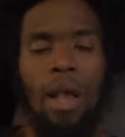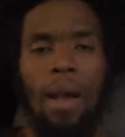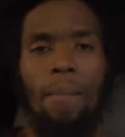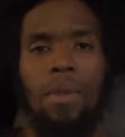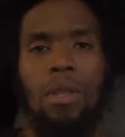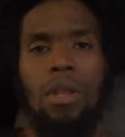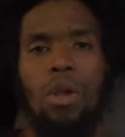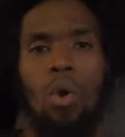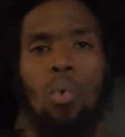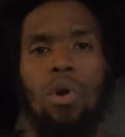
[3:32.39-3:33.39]
I'm gonna
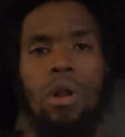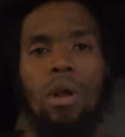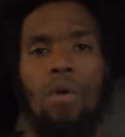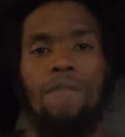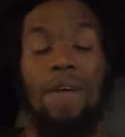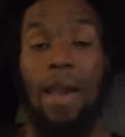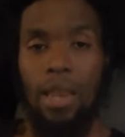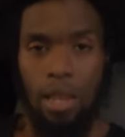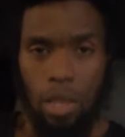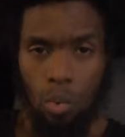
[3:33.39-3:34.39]
go work,
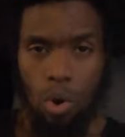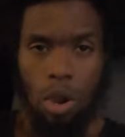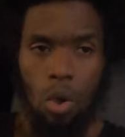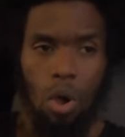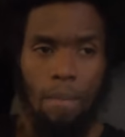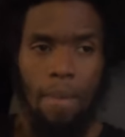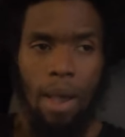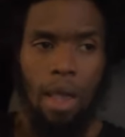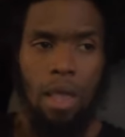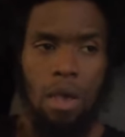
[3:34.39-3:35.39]
finally work on
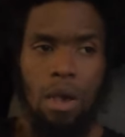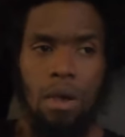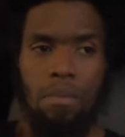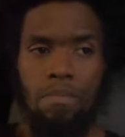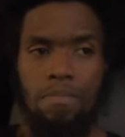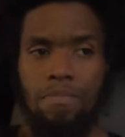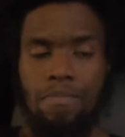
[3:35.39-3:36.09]
my um,